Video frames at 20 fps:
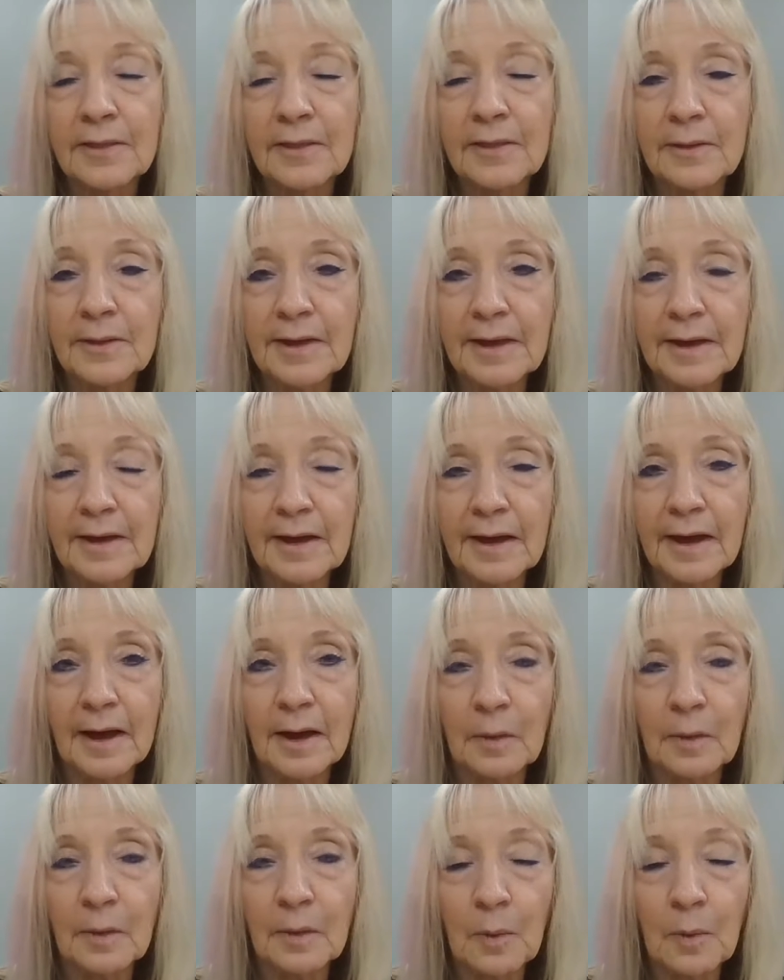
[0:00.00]
The
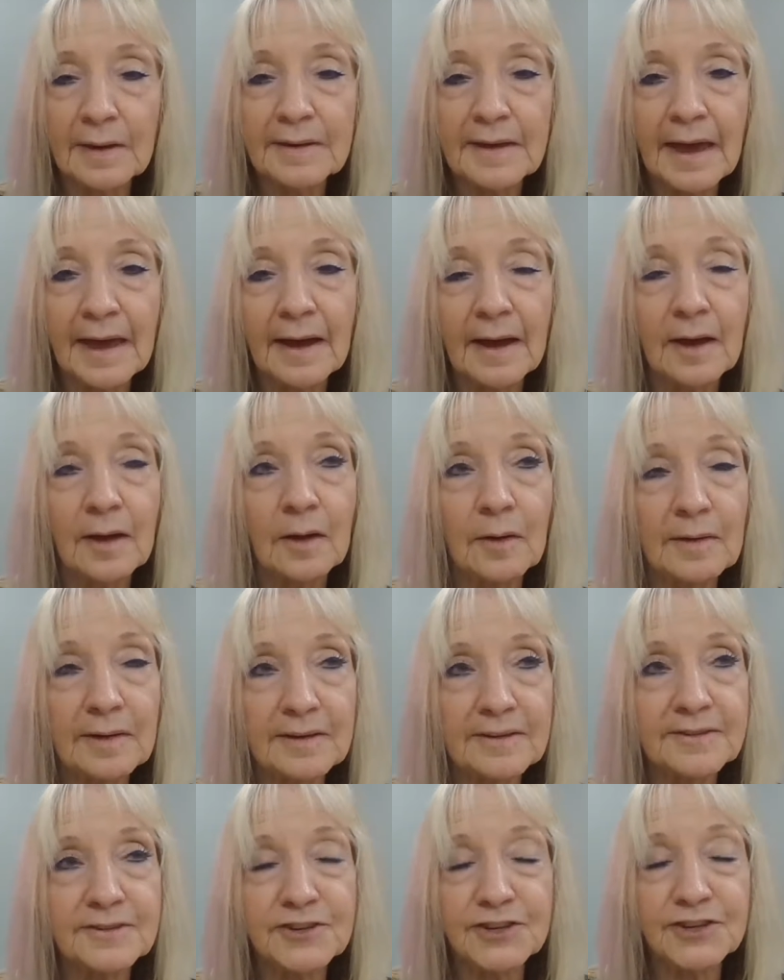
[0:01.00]
one gal
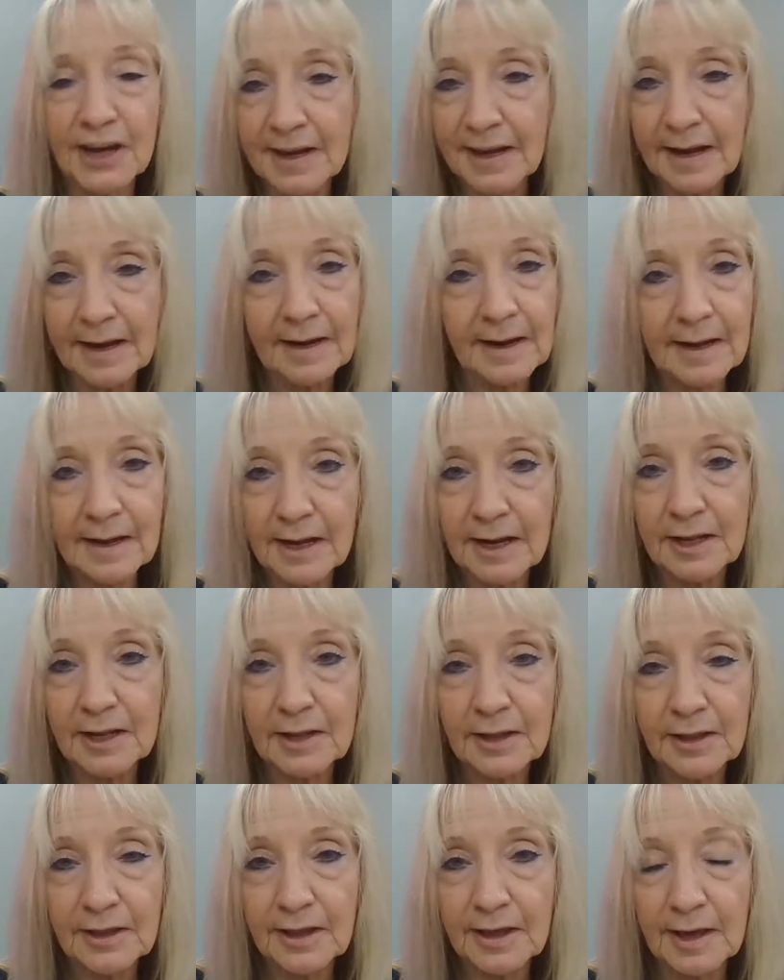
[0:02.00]
is checking
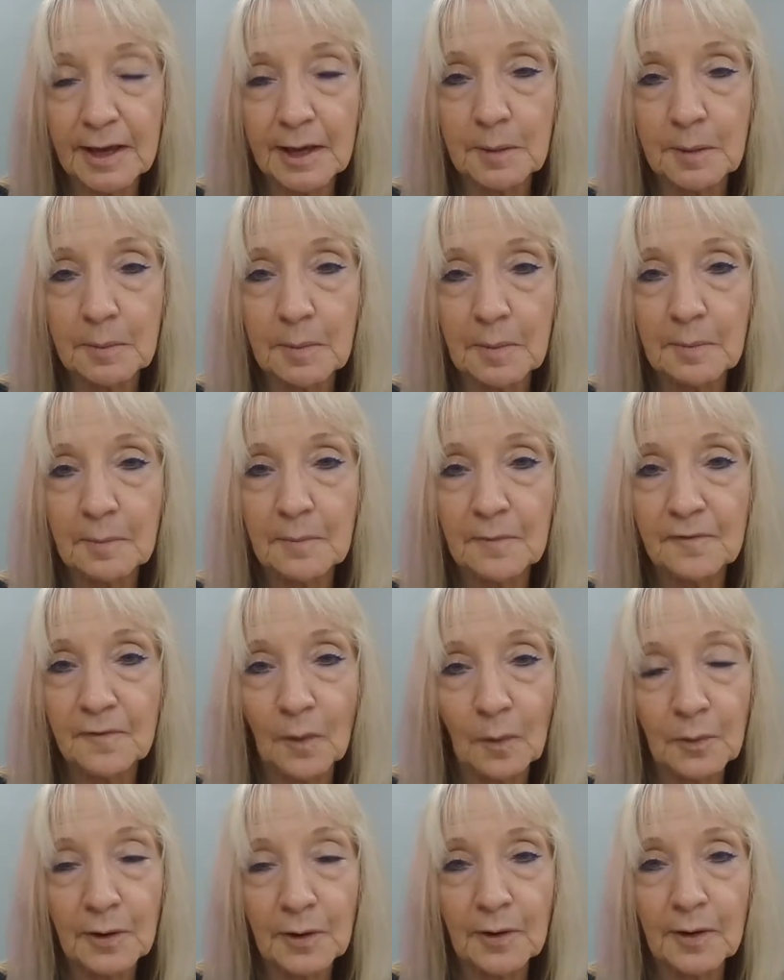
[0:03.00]
in the
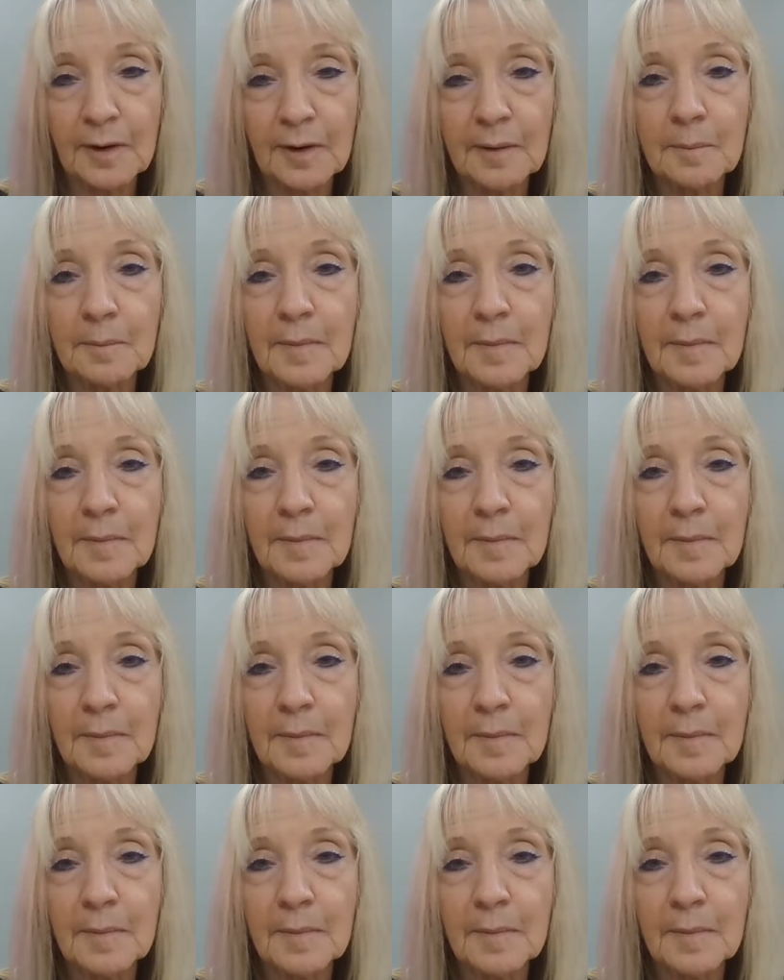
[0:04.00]
voter